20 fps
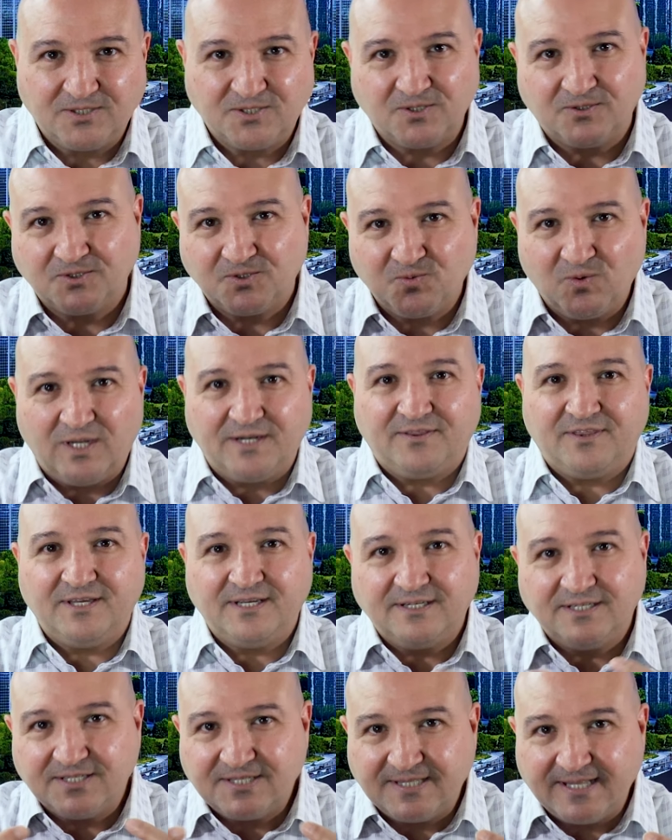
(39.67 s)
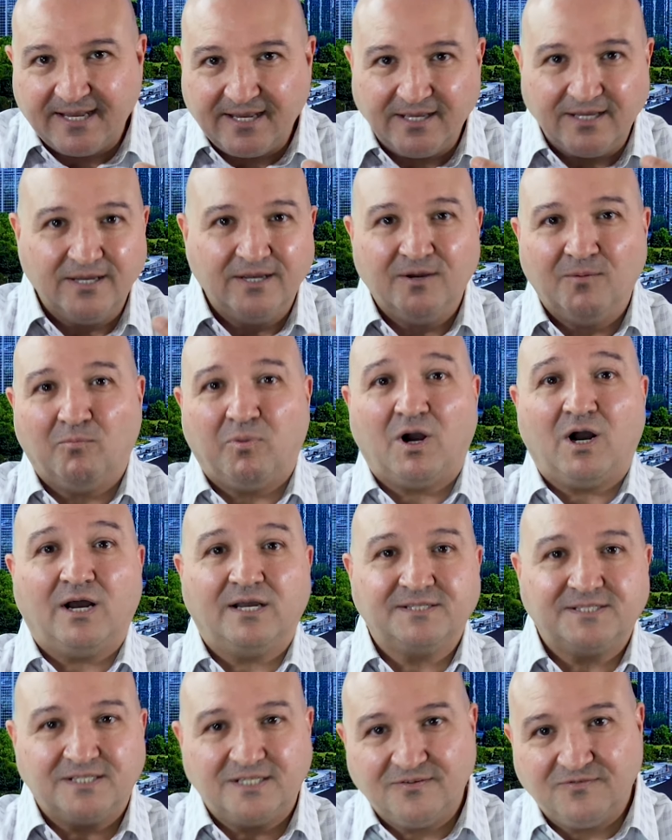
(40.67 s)
So it's one thing to stay
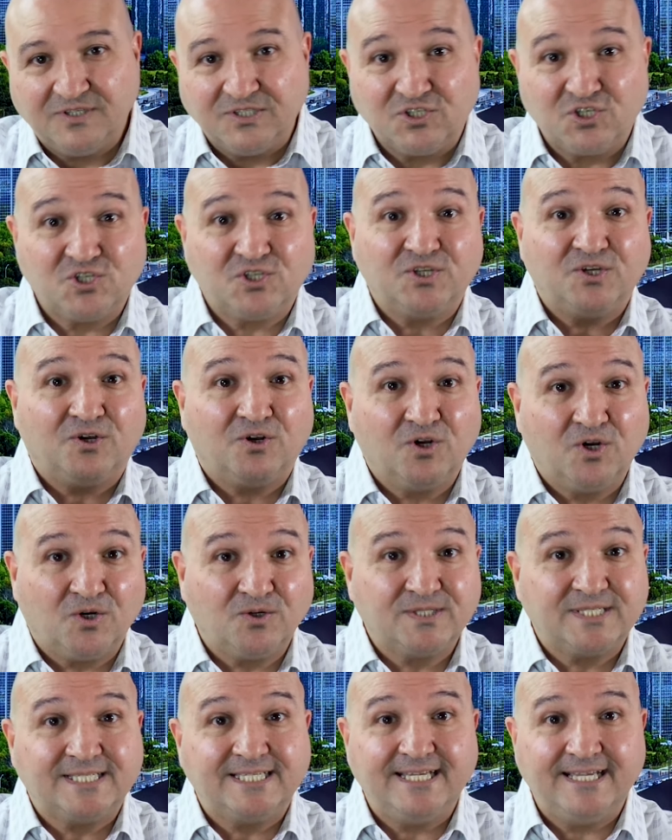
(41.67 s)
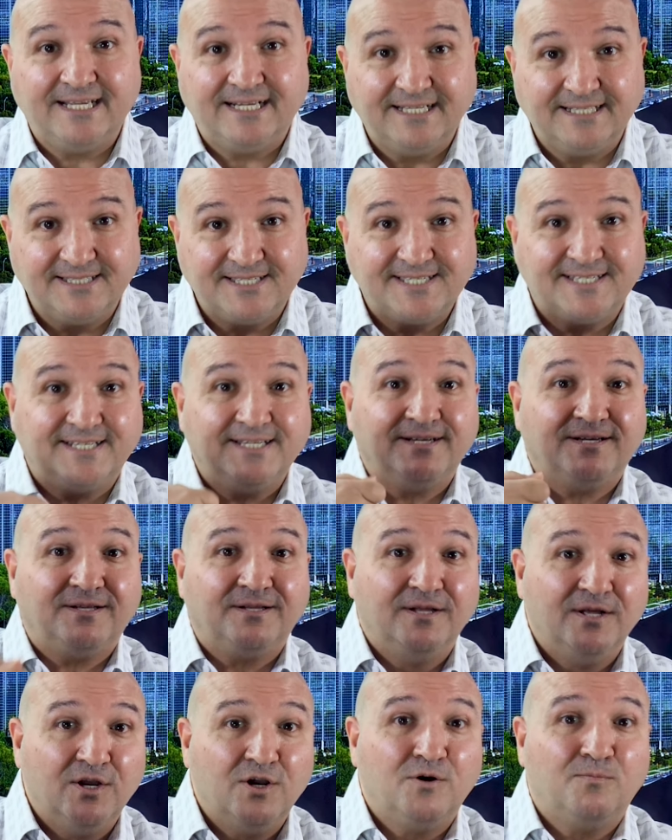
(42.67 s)
positive and still go see it and
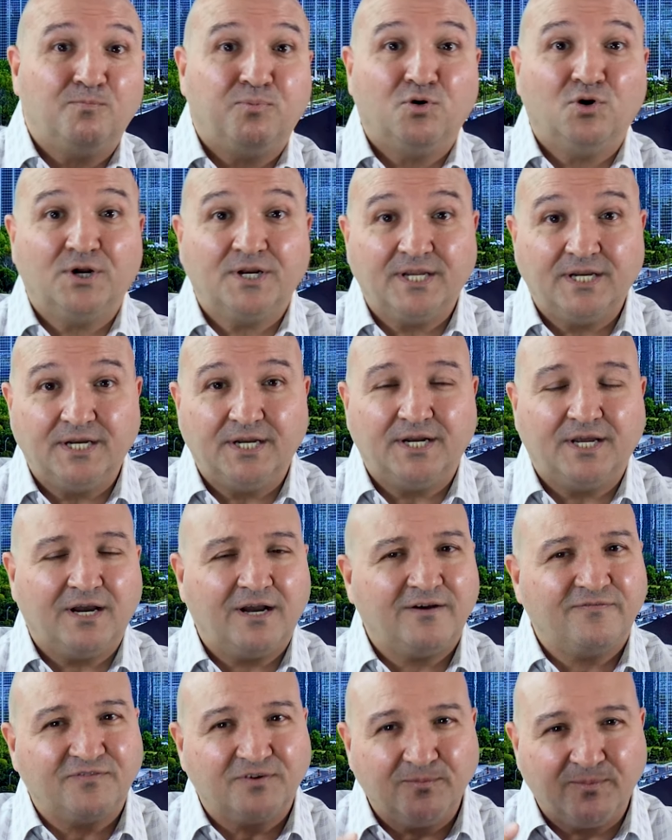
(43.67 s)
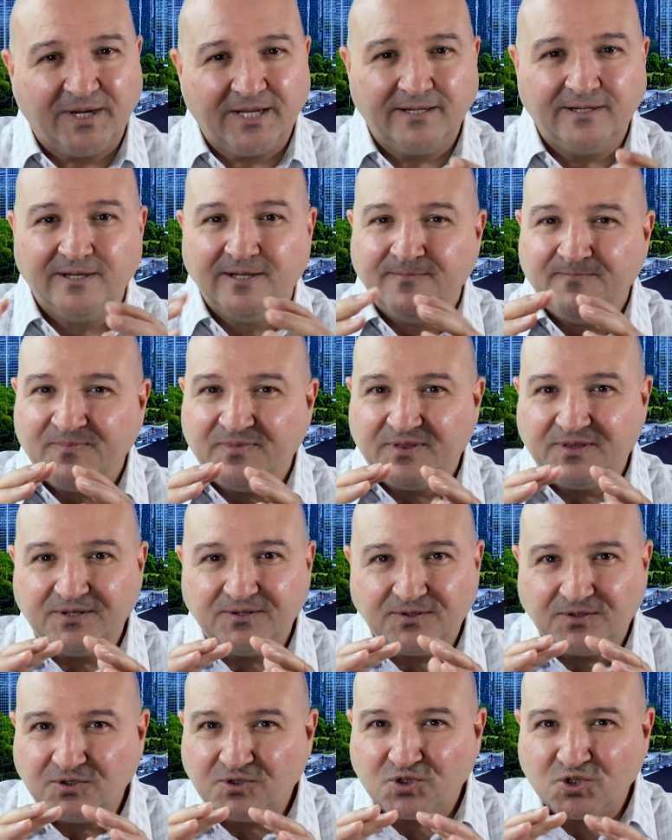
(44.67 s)
still put in an offer, but
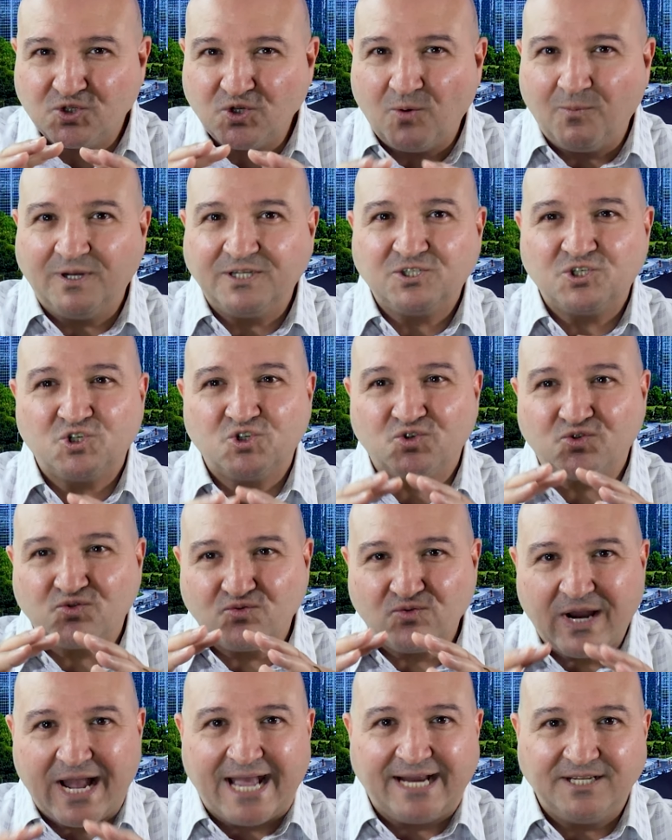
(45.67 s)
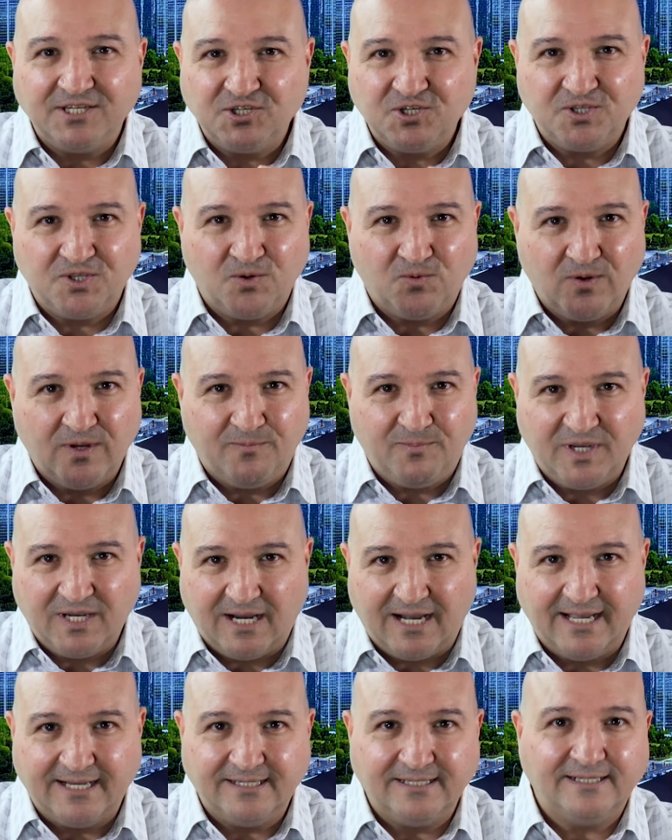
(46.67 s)
th there's so much strategy that went
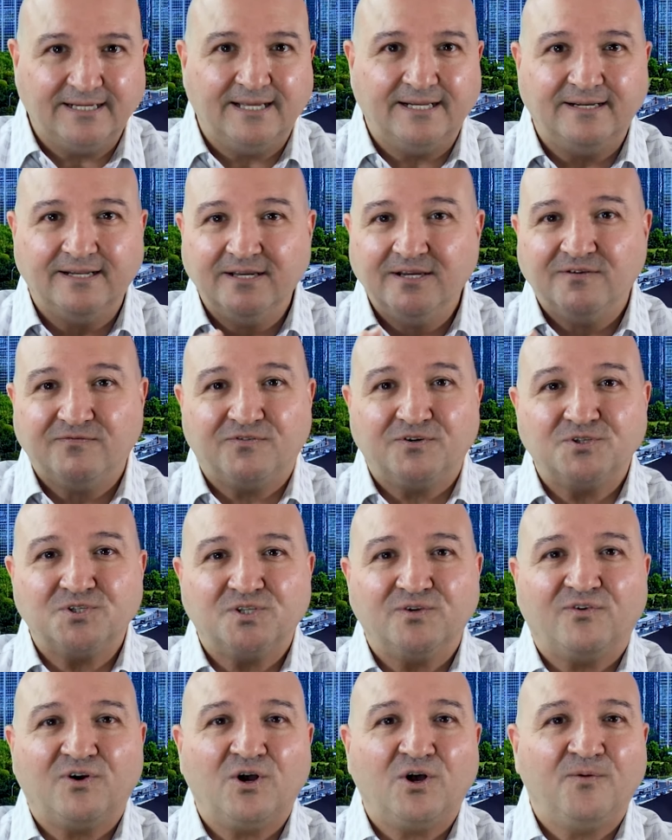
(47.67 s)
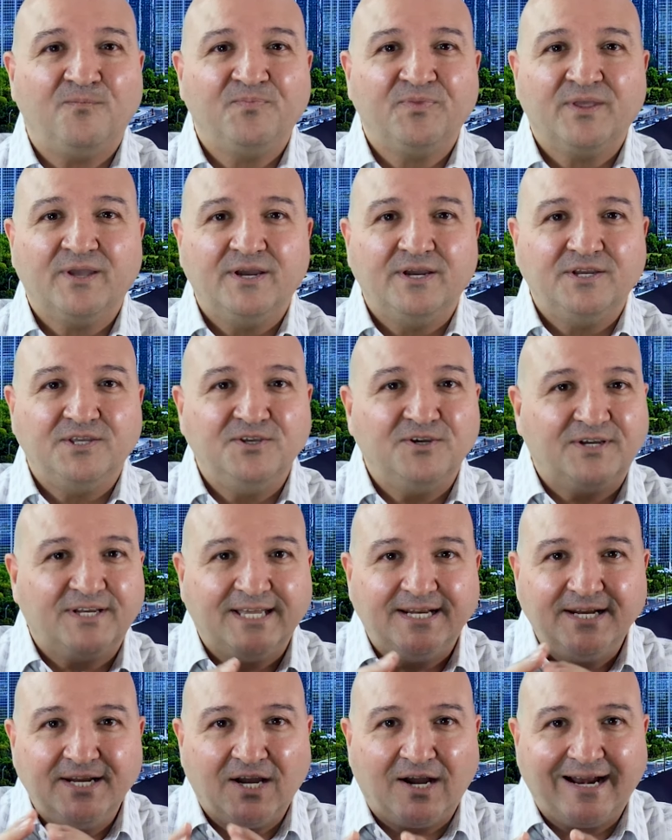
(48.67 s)
behind it. And first of all, you
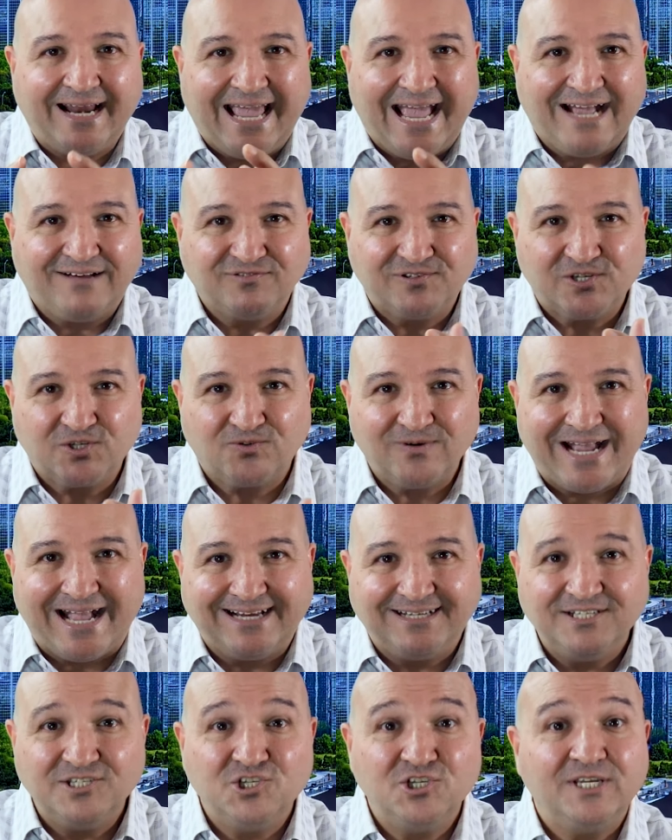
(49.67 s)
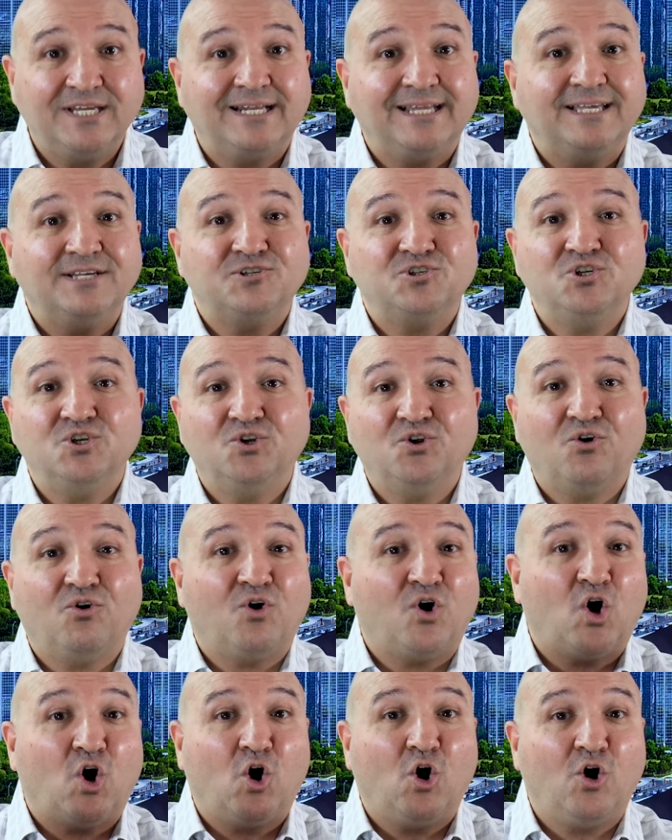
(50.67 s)
cannot have strategy unless you
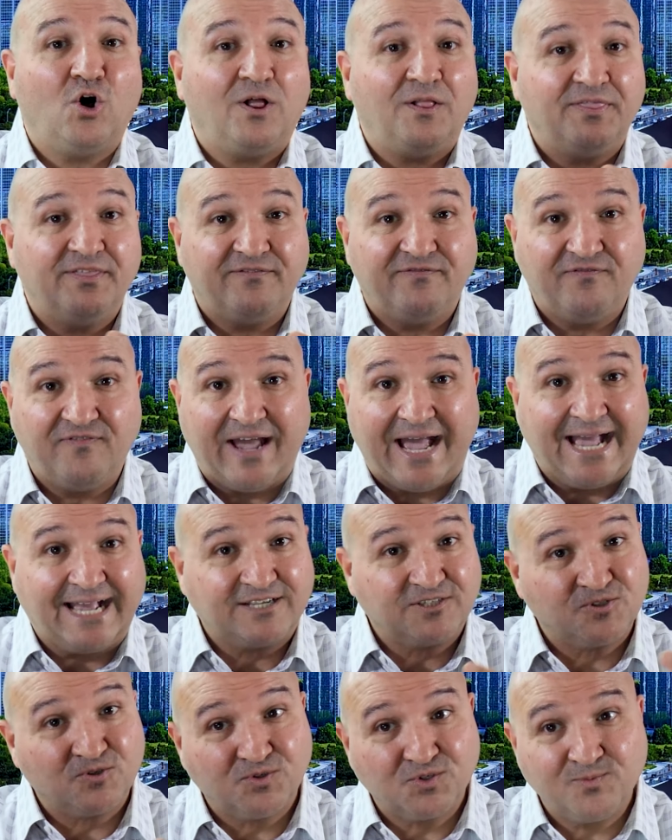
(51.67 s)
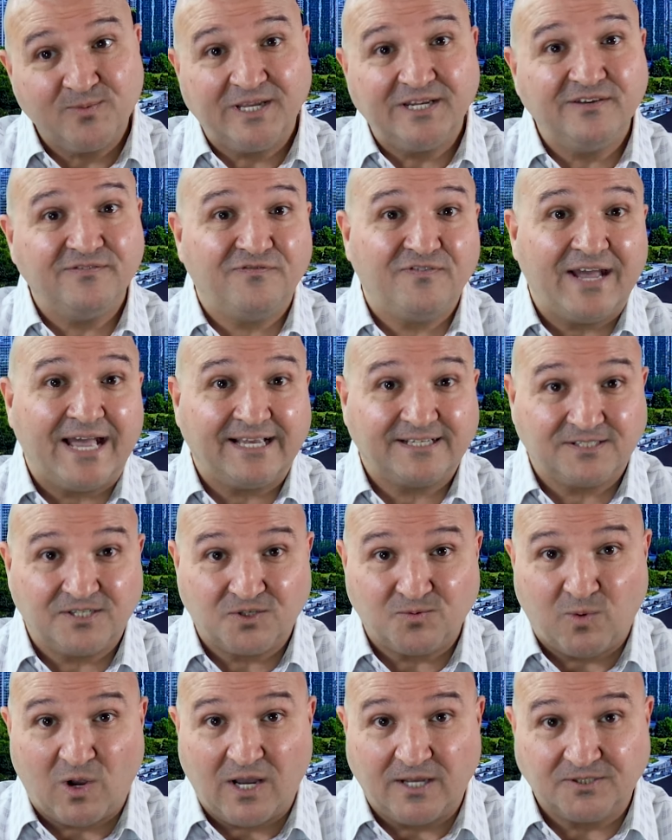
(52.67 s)
know all the facts or as many facts
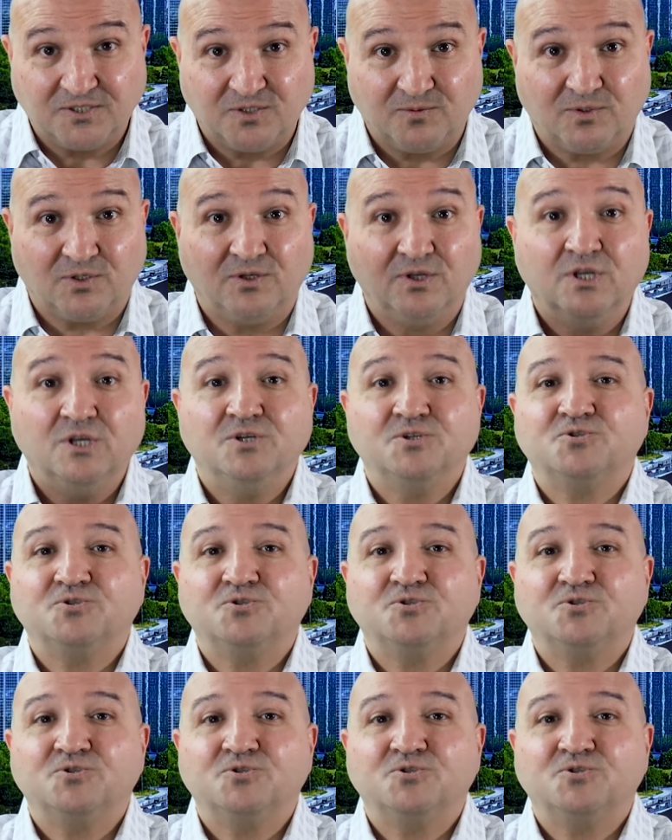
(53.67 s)
as possible.